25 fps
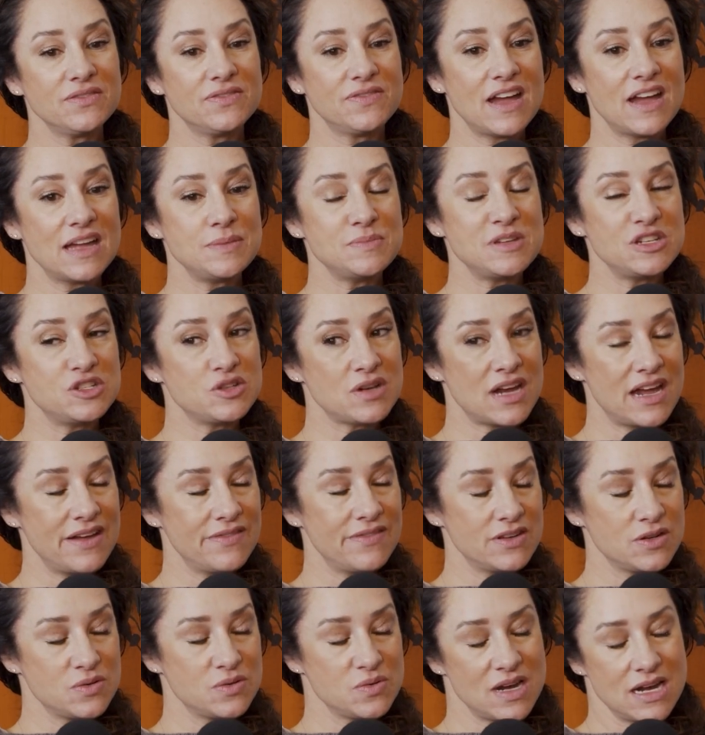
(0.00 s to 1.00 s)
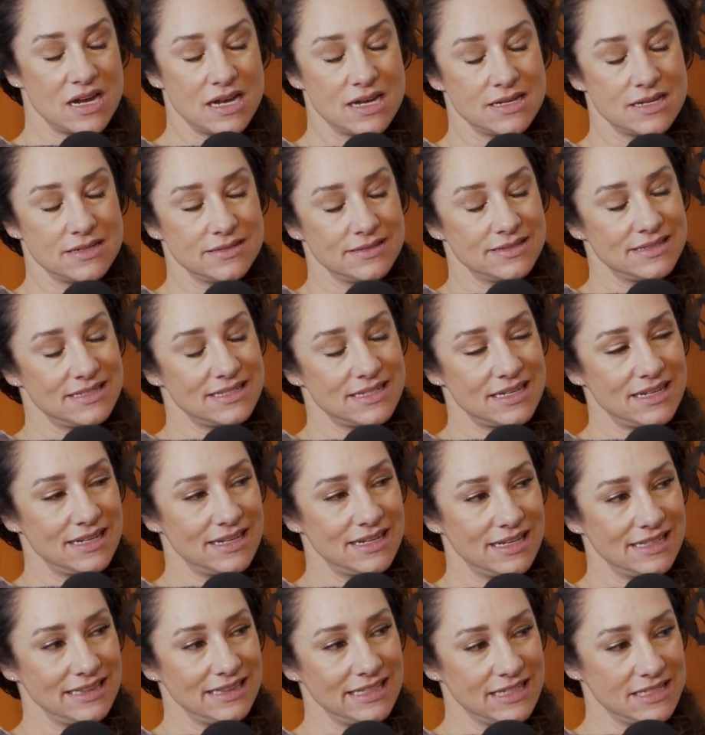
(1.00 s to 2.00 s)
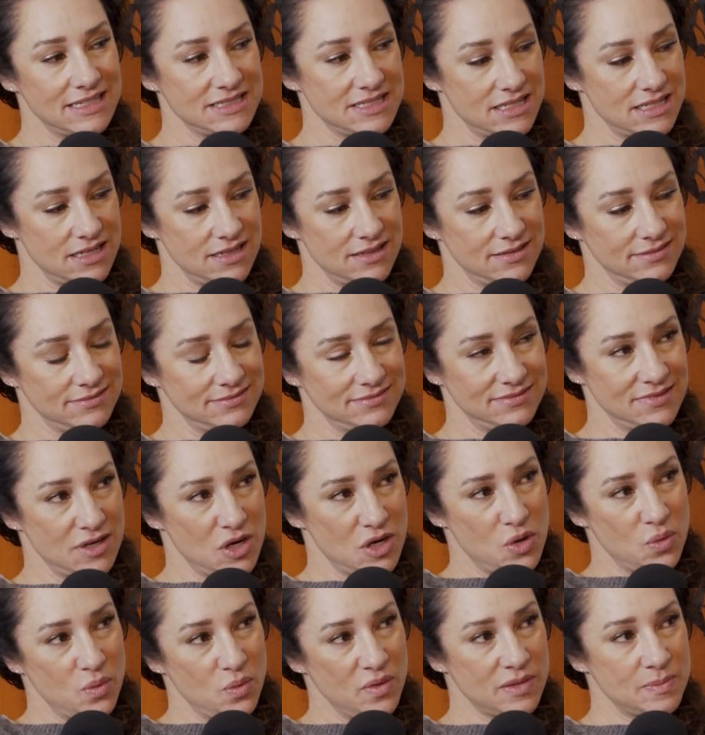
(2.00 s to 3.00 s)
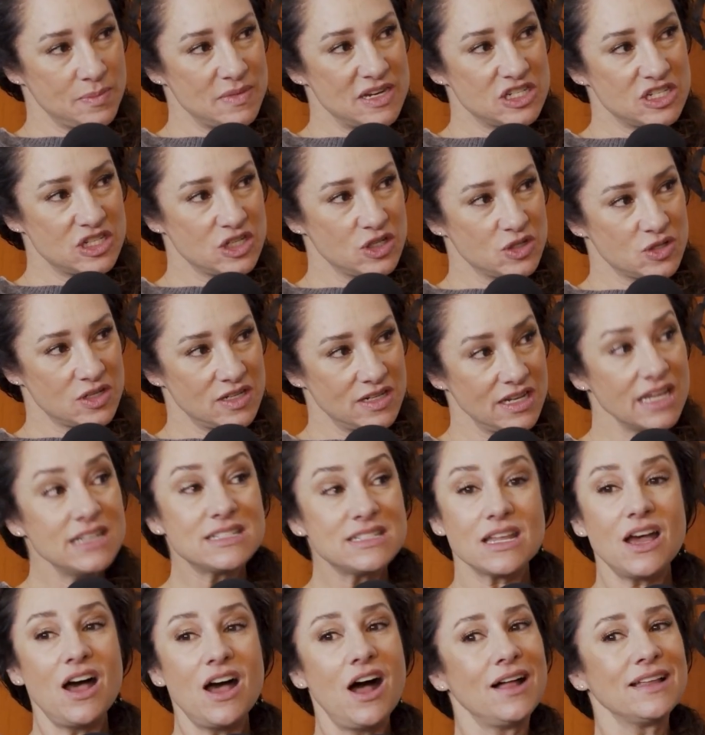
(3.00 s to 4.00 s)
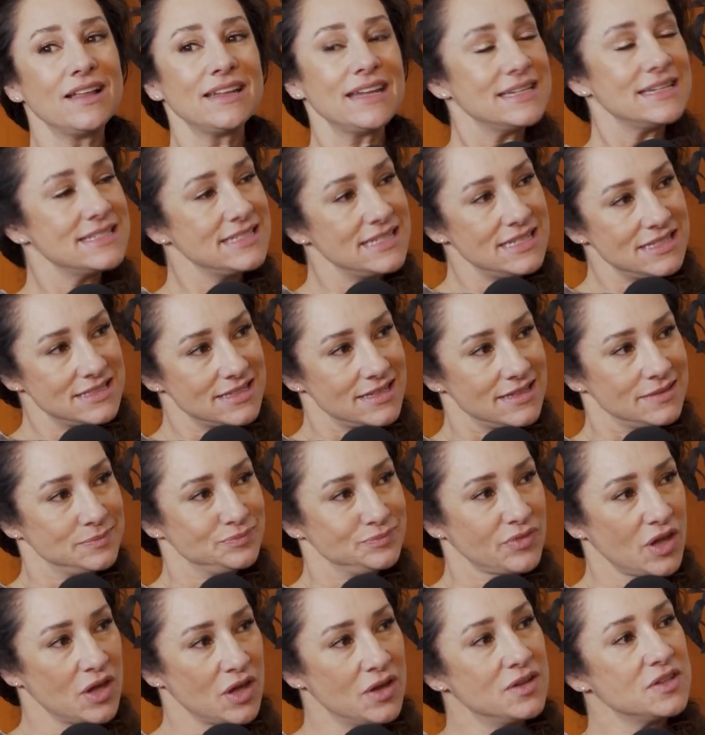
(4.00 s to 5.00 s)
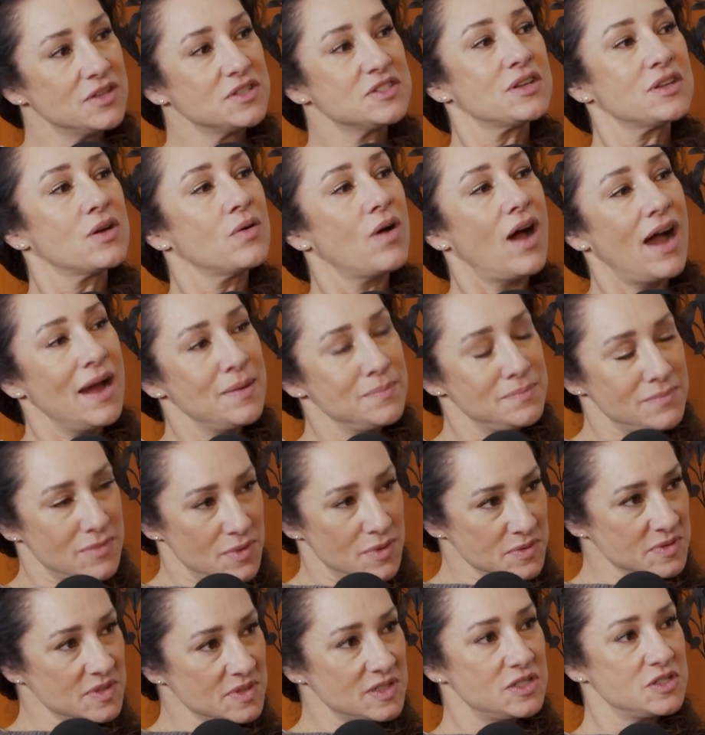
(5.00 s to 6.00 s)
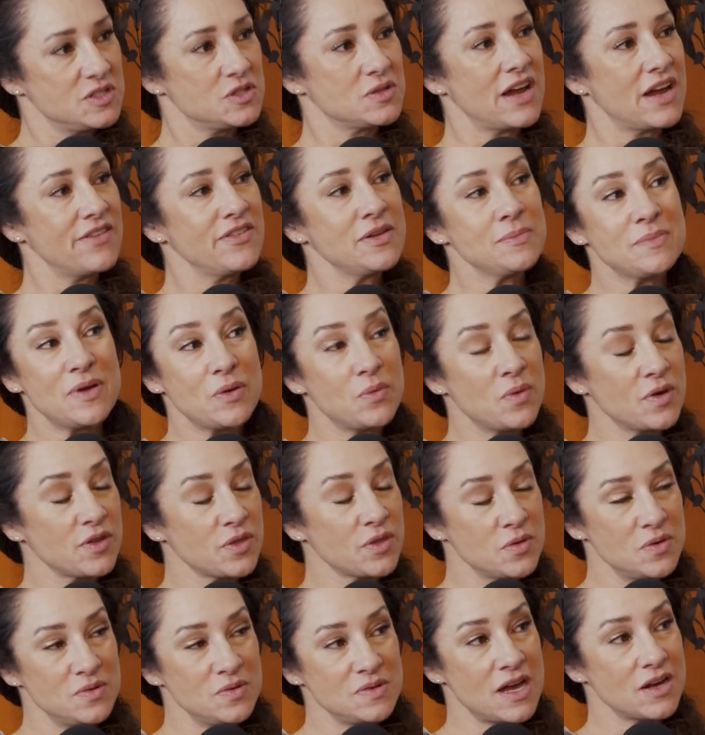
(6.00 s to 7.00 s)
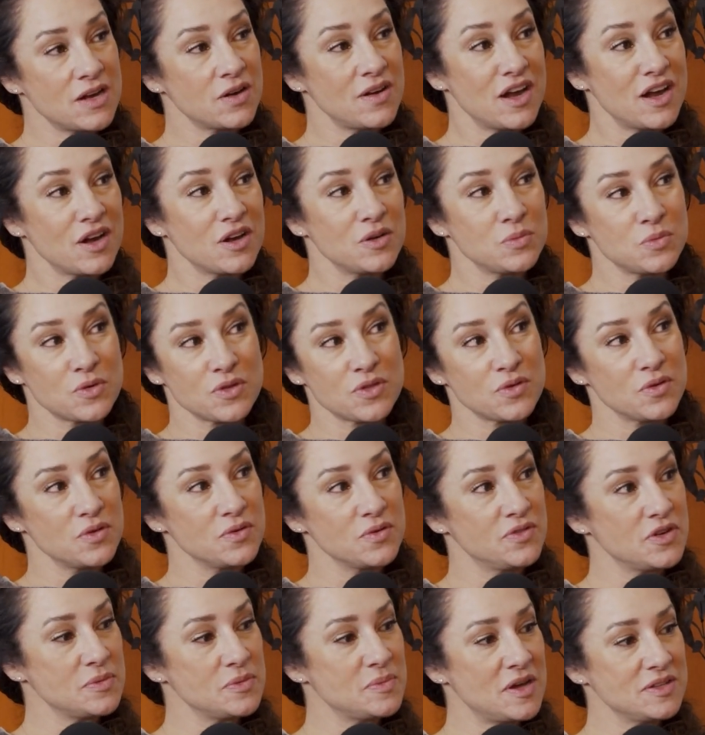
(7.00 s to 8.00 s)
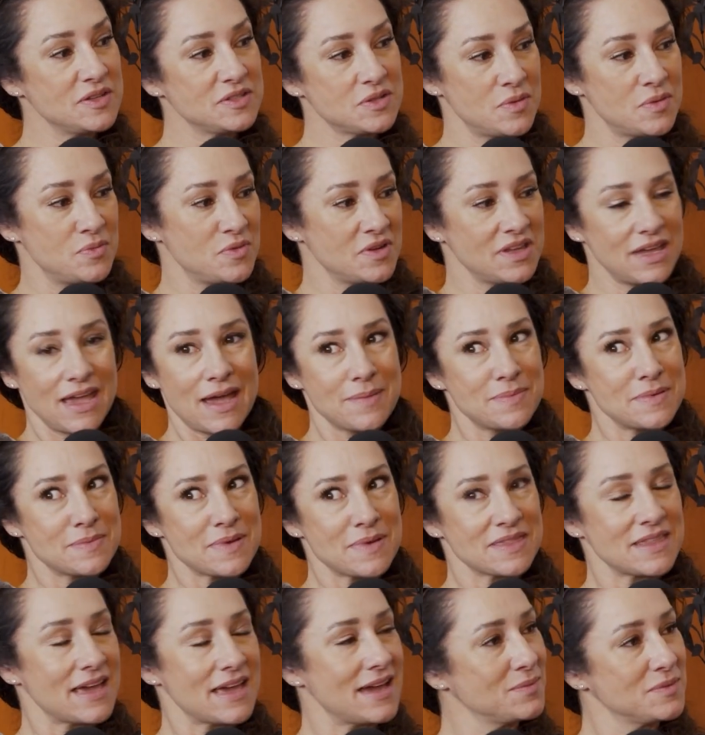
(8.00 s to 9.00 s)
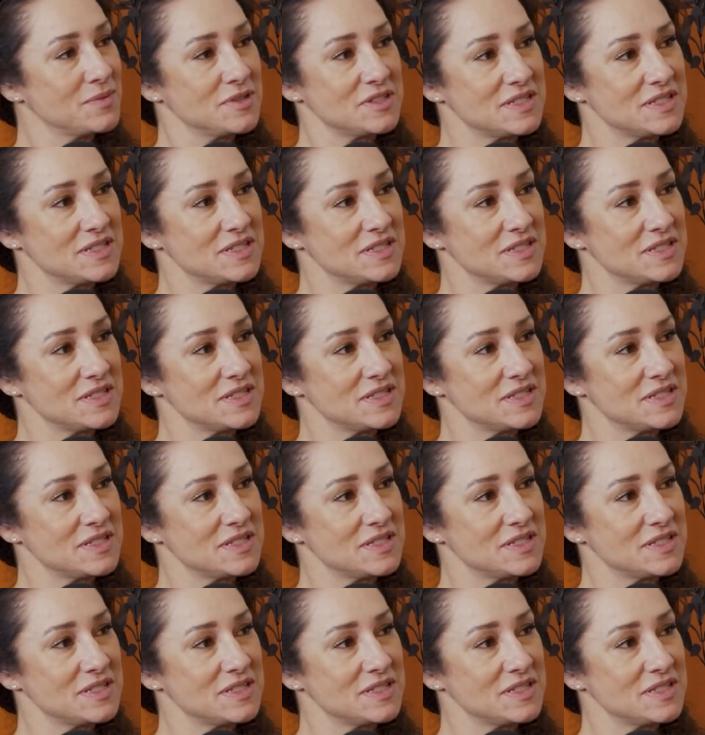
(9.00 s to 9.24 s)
find me driving around Littleton with my children. It's the holiday season, so I'm mostly just driving, but we're through Nutcracker and we're through football, so I'm really happy about that.